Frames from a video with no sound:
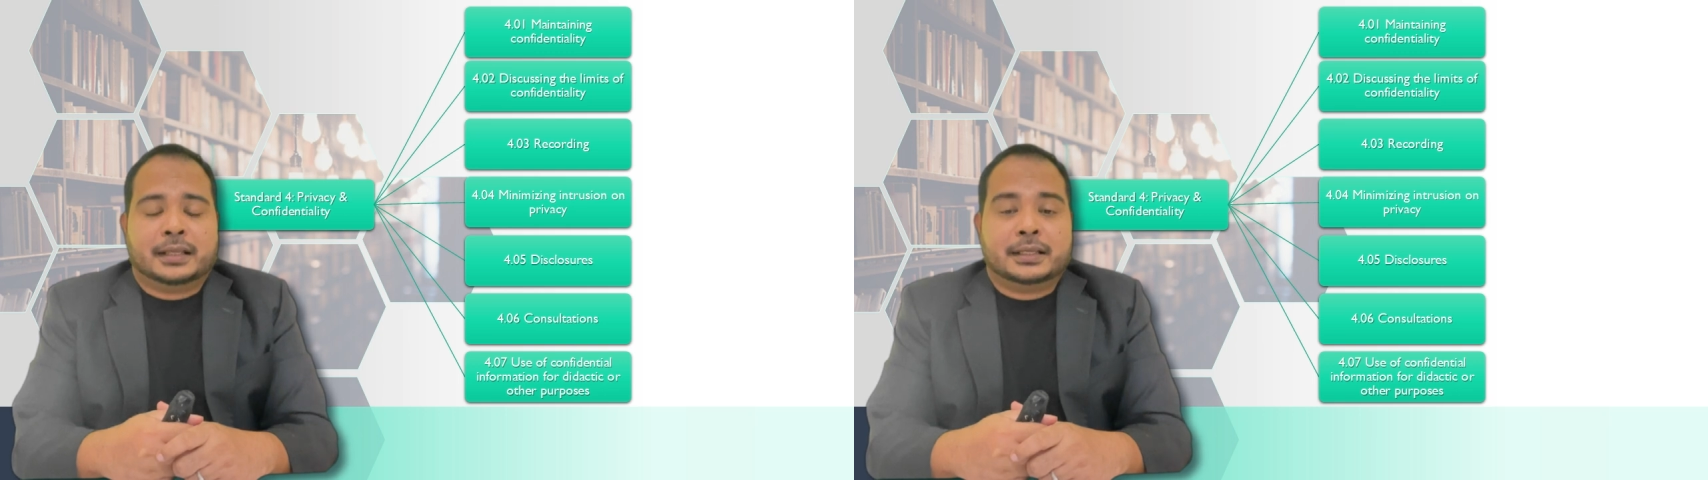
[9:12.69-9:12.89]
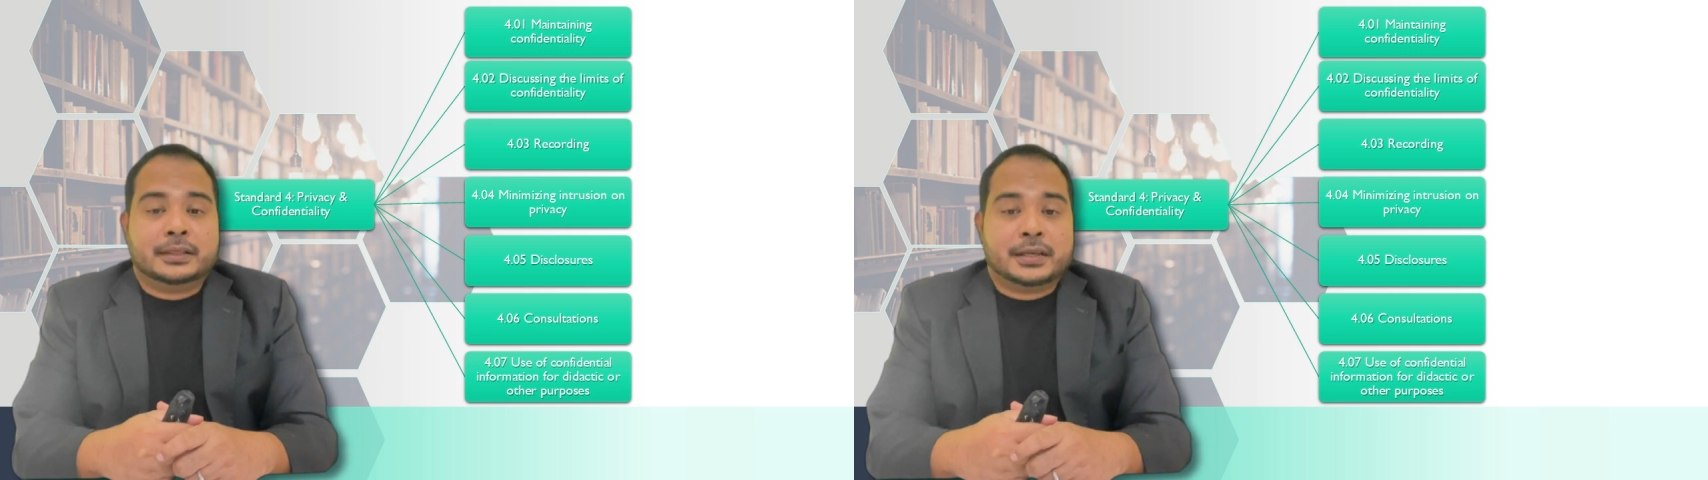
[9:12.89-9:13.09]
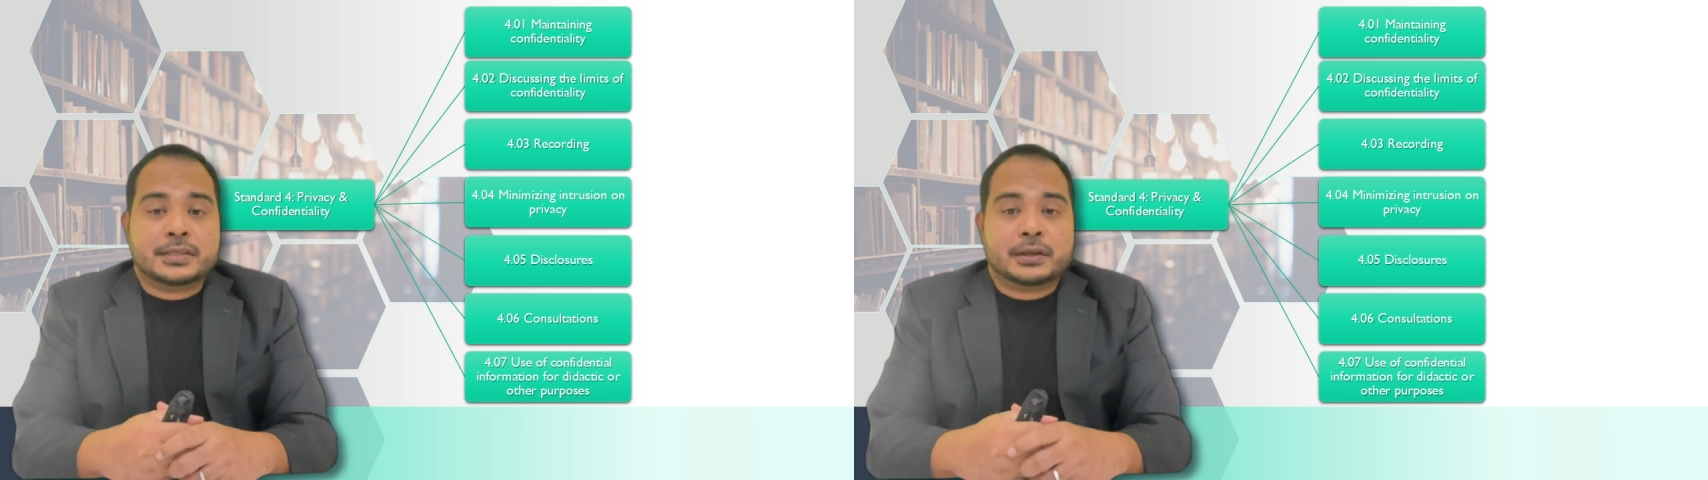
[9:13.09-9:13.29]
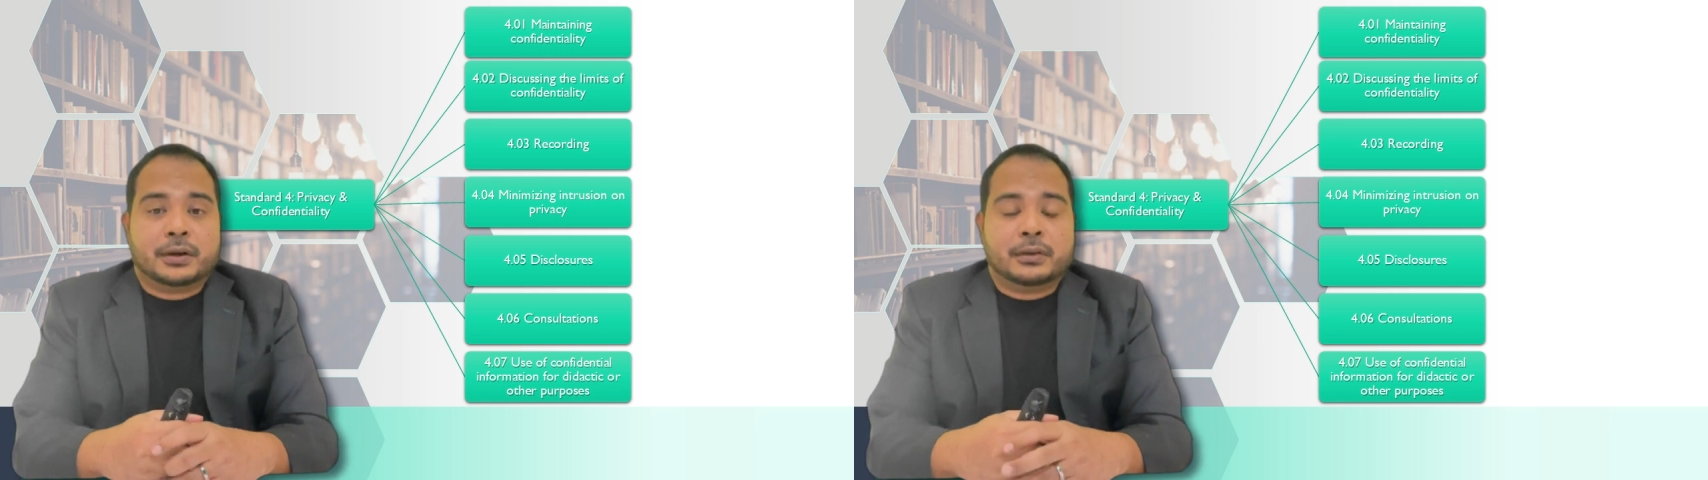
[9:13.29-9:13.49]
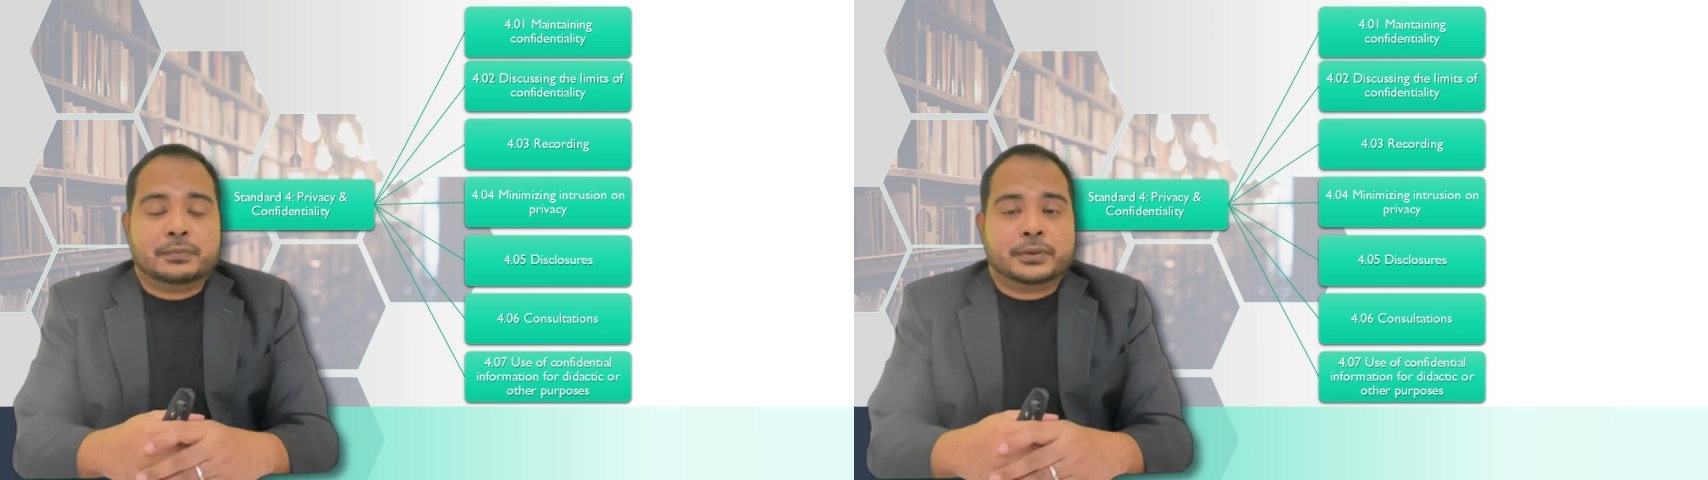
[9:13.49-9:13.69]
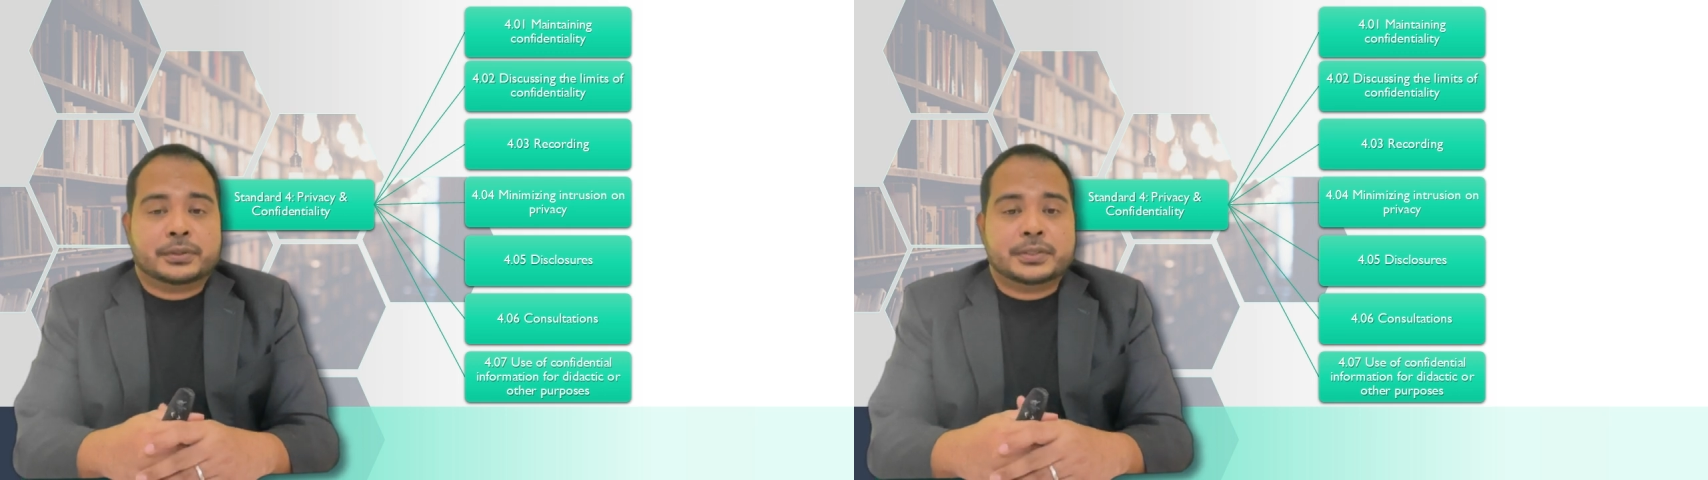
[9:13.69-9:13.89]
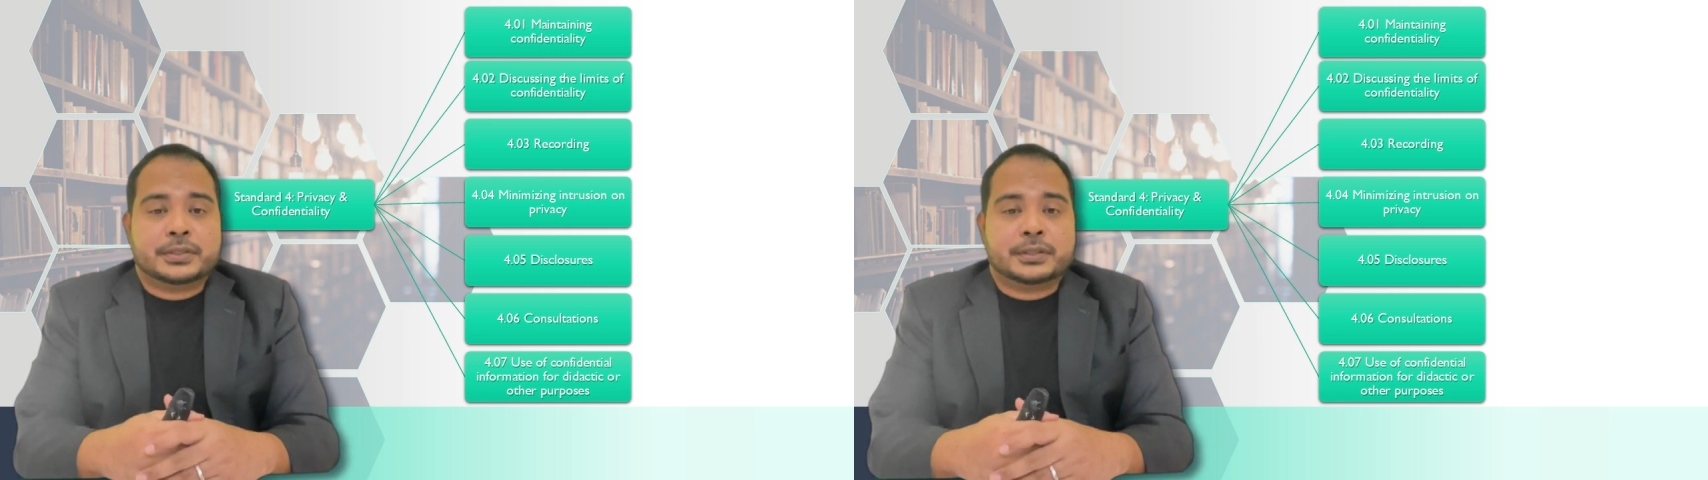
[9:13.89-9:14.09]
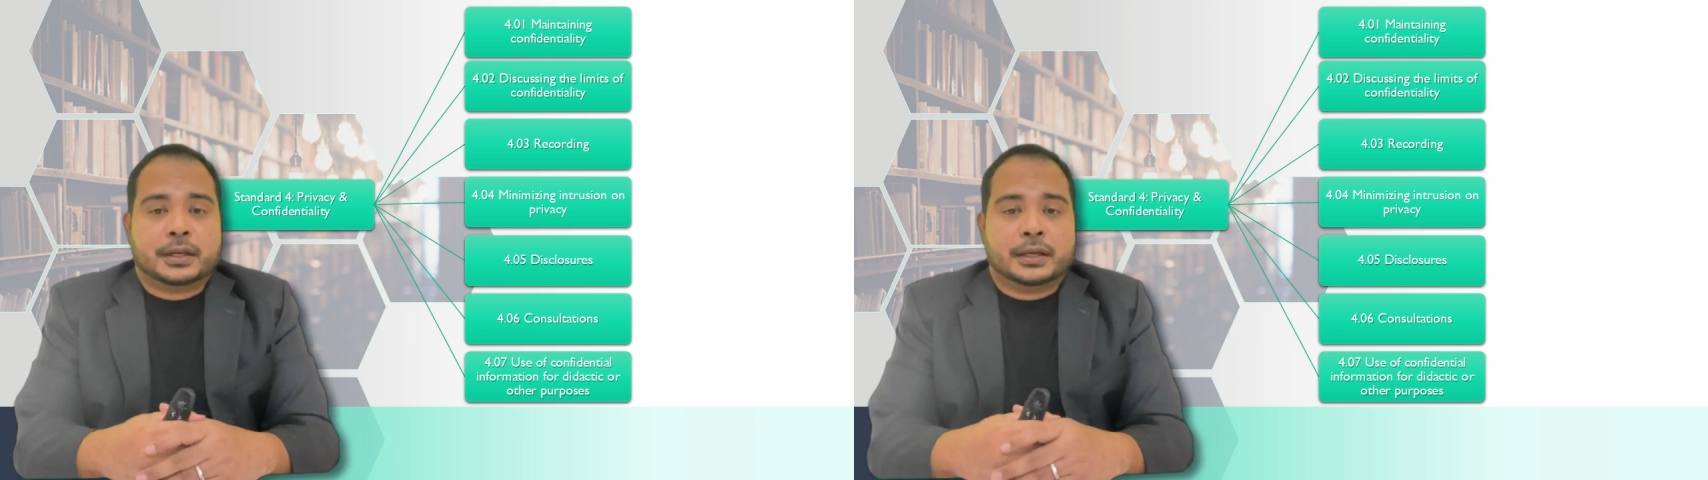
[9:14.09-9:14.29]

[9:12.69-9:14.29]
think that's all for this